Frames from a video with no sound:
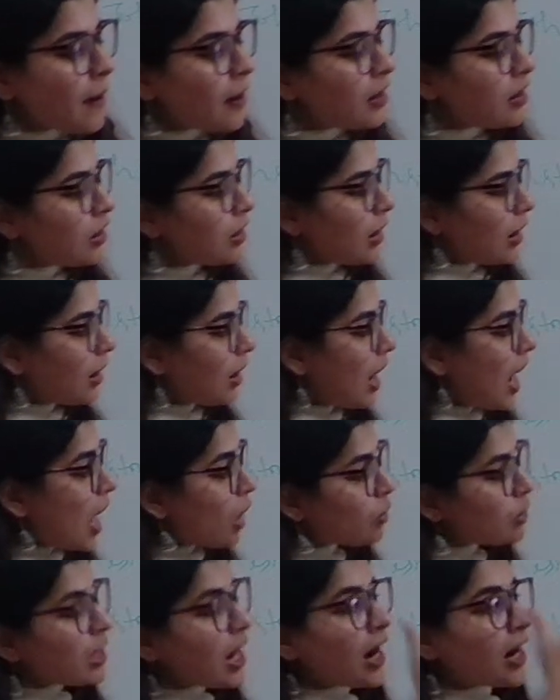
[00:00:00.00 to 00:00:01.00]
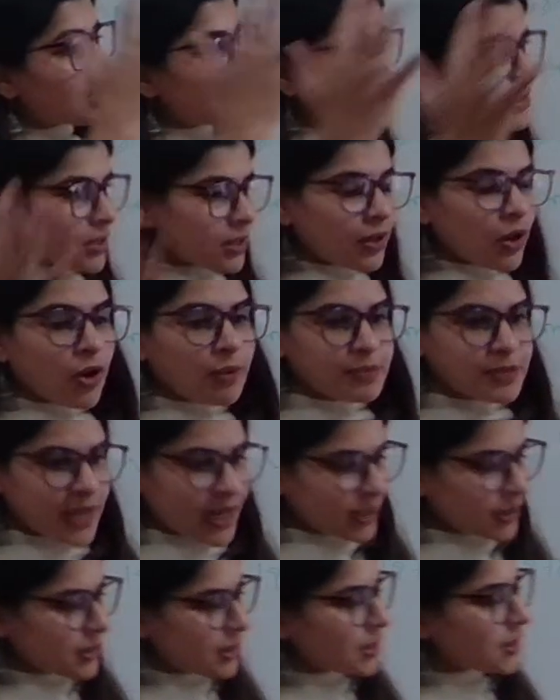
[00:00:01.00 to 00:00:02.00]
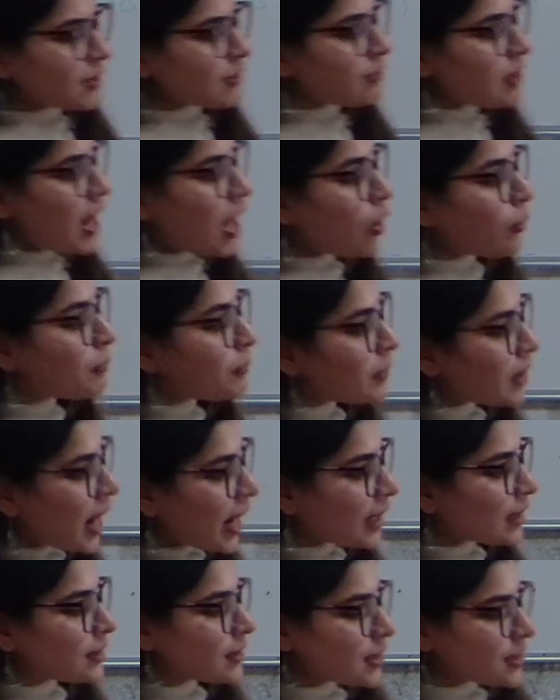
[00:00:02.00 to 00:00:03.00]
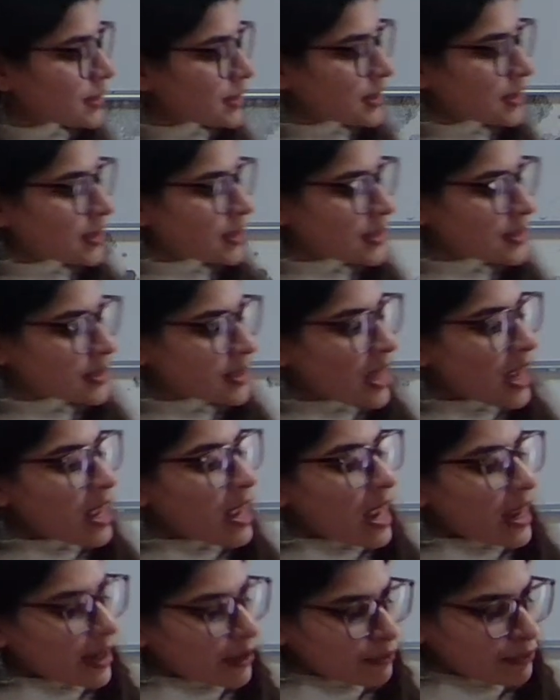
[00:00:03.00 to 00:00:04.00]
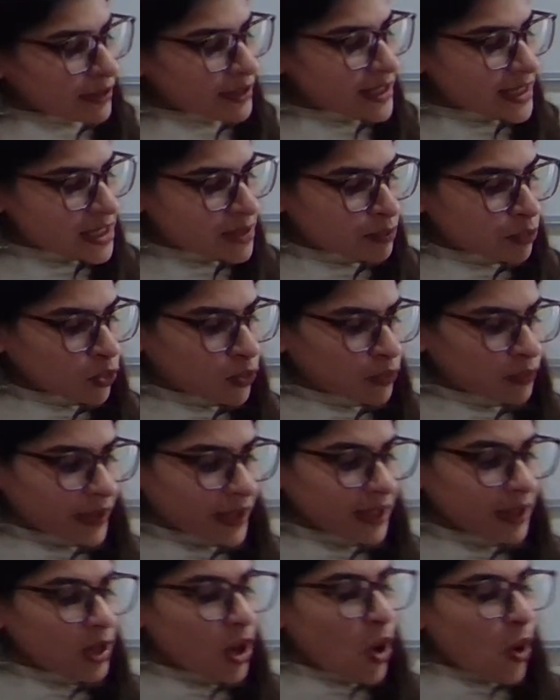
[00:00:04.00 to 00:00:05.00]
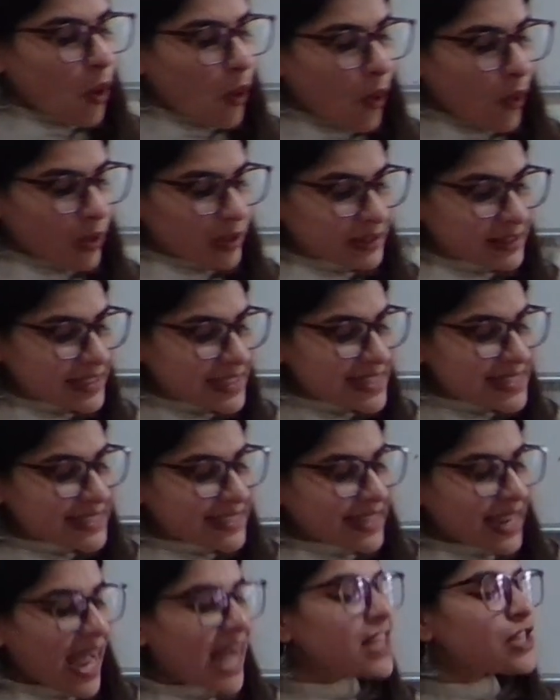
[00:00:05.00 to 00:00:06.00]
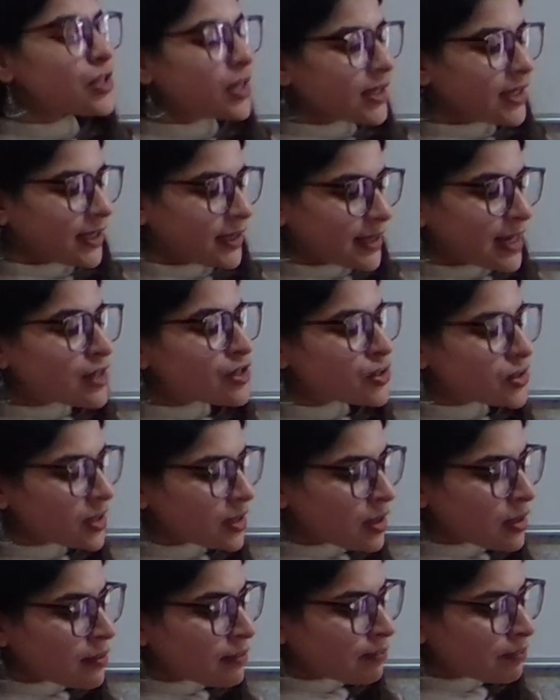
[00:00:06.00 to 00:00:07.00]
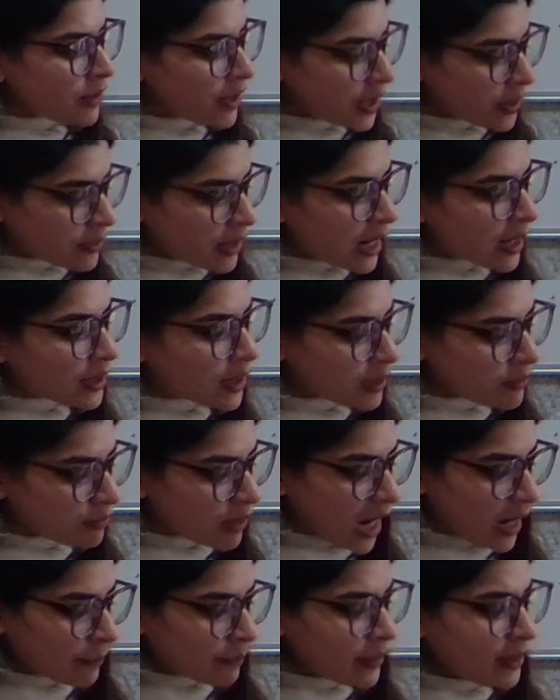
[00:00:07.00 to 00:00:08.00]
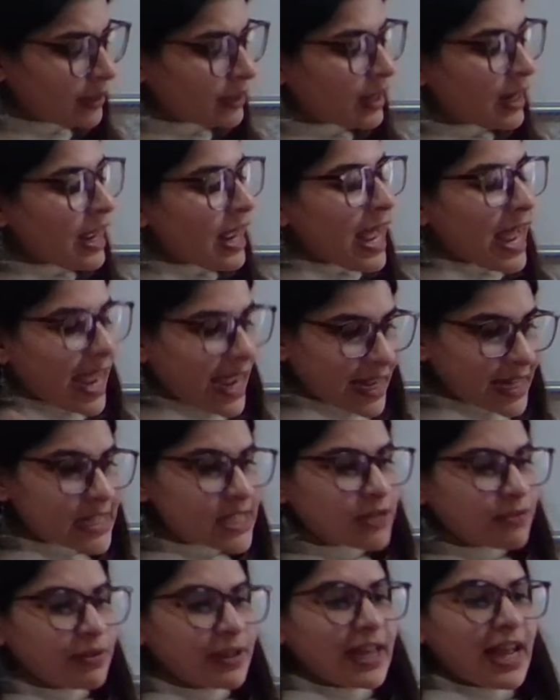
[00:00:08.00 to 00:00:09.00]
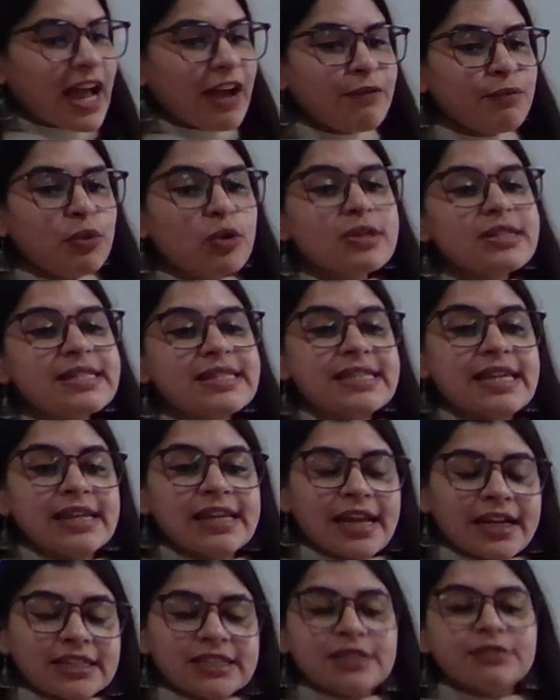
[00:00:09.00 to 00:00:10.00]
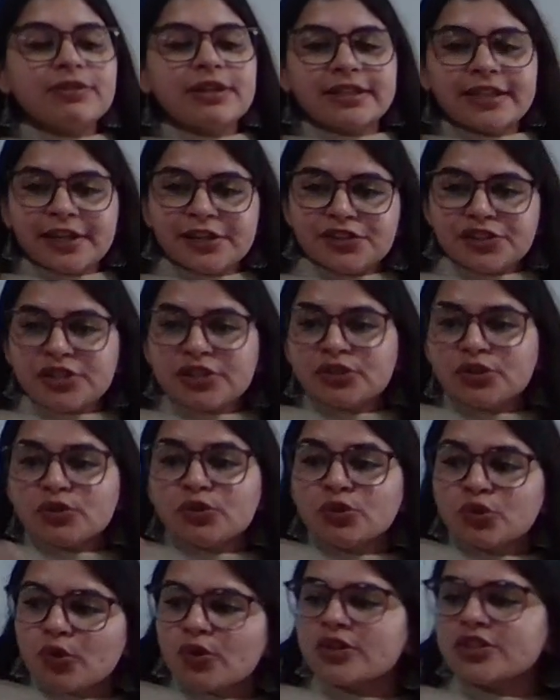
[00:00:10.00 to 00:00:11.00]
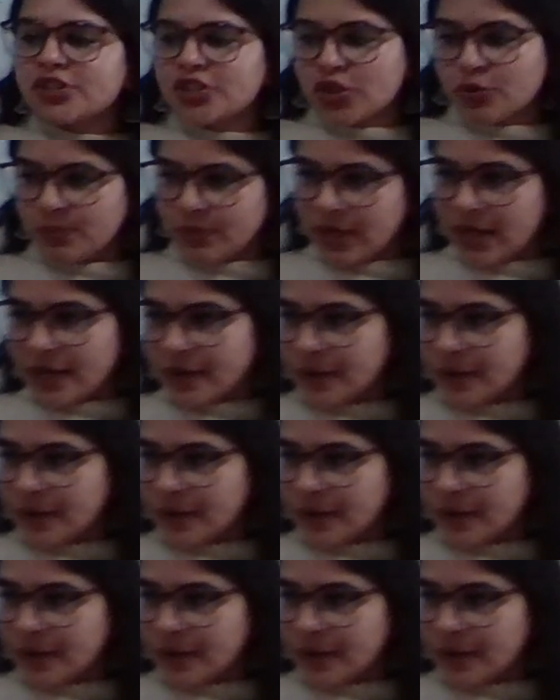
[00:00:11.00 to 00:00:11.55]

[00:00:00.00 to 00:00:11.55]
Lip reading: how large the objective, how bright it is, if it is moving, all these catch our attention in our environment. Hence, we have more selective attention to those stimuli.